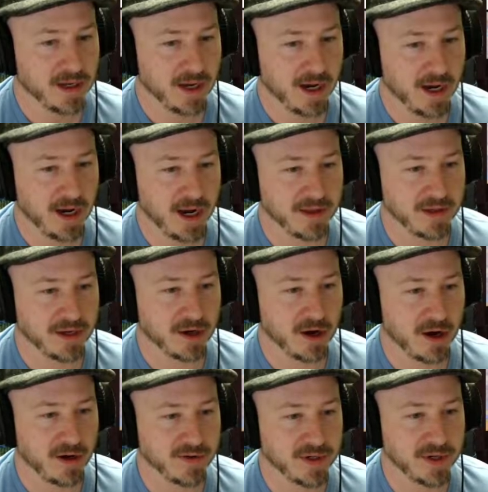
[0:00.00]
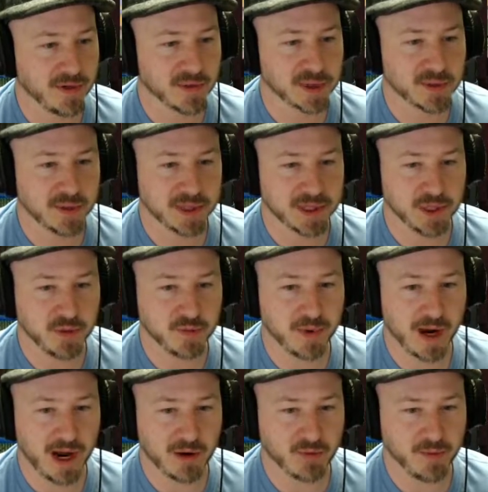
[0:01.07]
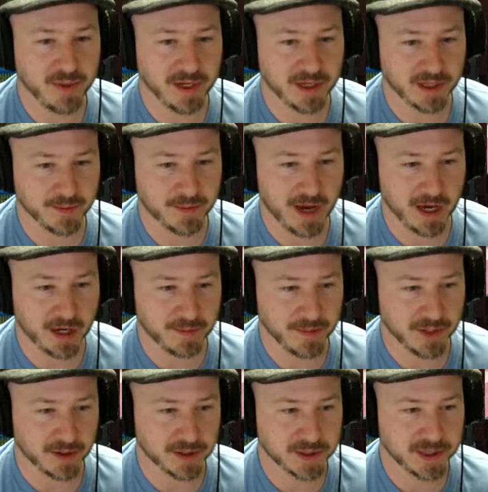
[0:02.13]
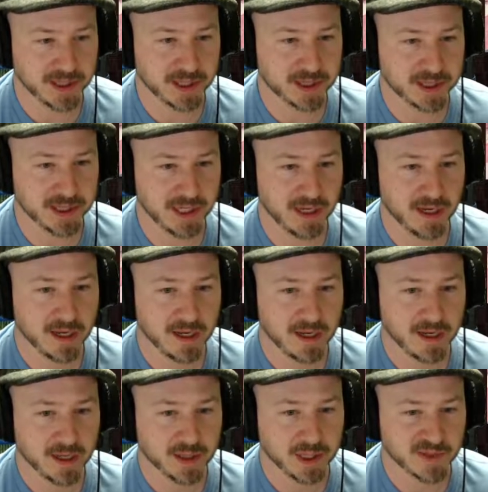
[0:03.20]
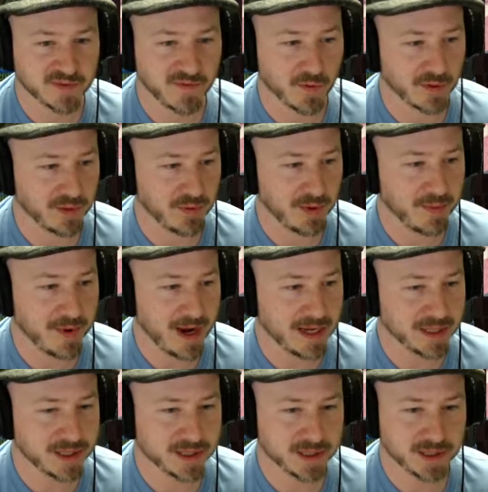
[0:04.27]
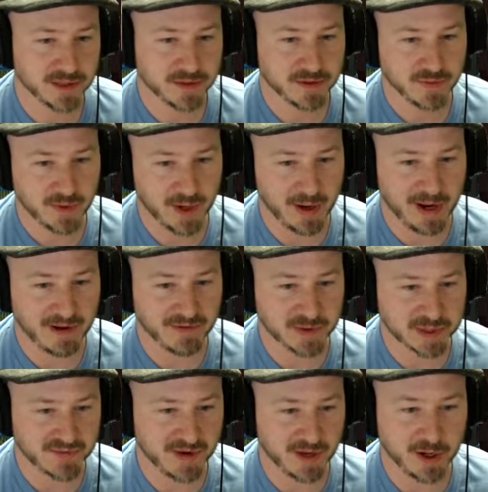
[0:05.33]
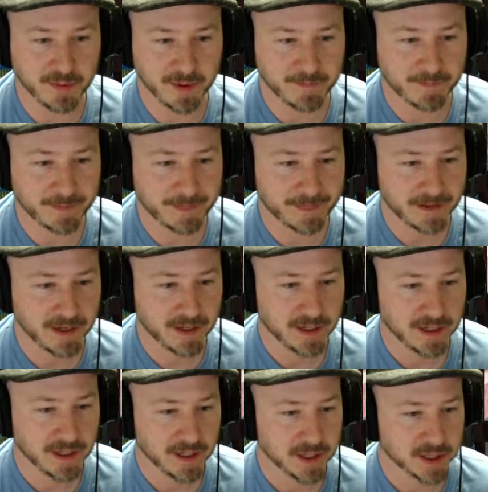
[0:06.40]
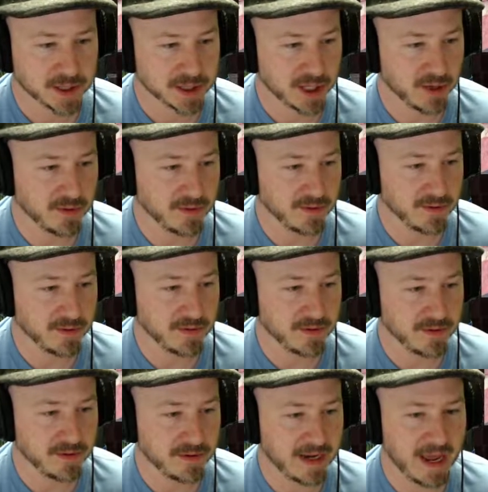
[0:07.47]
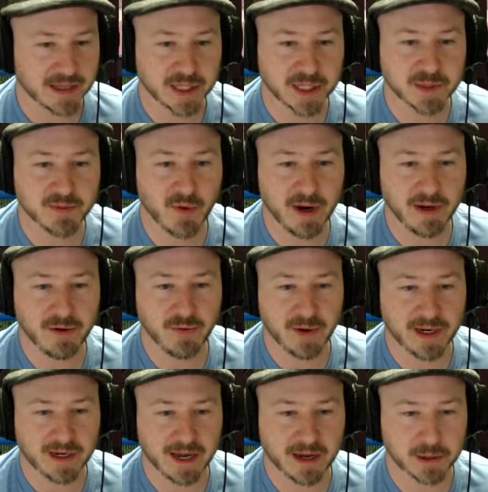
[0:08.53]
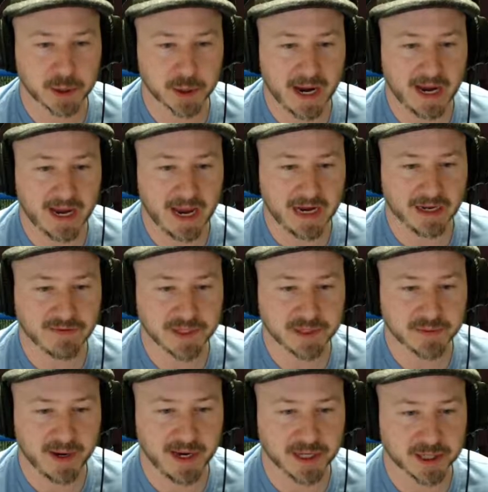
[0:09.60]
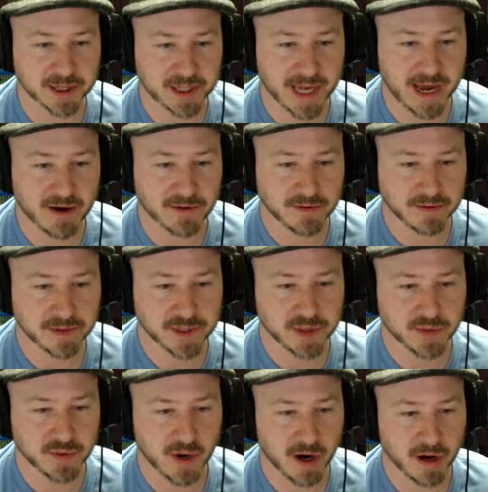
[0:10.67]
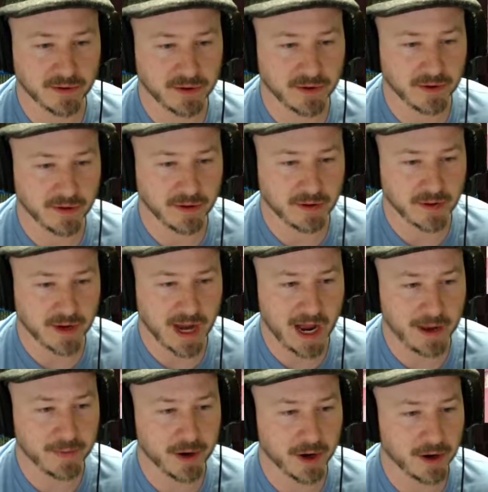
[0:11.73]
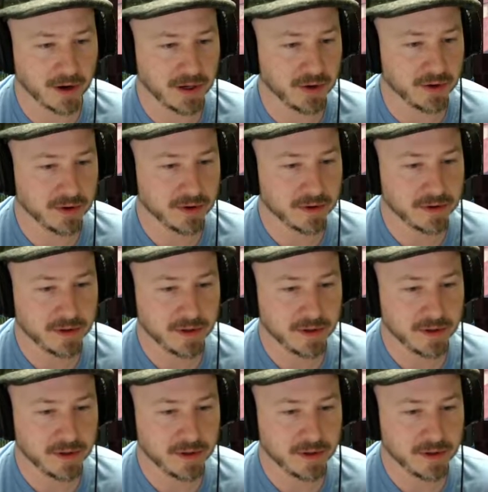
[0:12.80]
And then all the newest ones that you bought will be at the bottom here. So you can see these 4 that we bought, we now have those available. So at this point, we can now drag any of these paintings down to our little hotbar here.